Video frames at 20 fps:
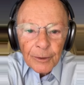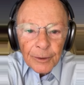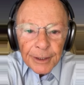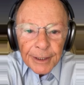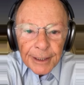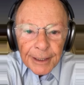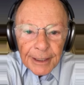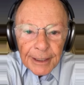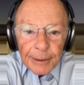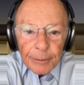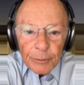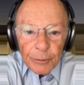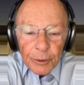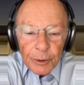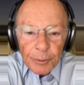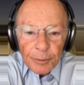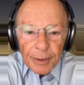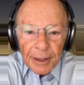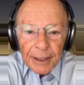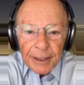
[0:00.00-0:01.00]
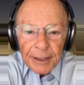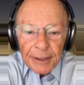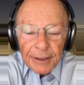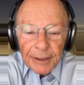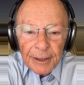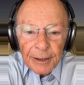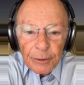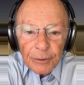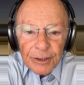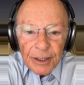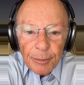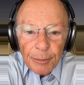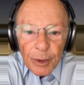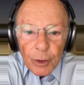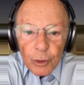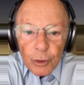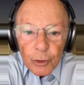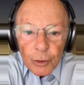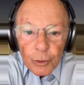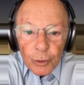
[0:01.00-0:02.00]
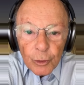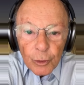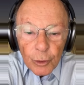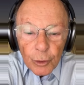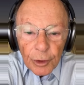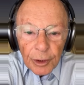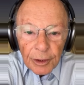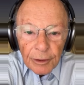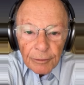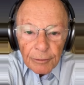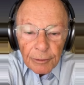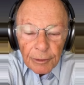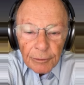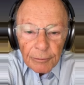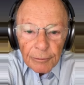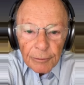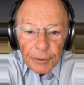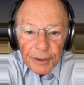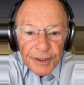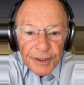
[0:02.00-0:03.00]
pray that God may bless you,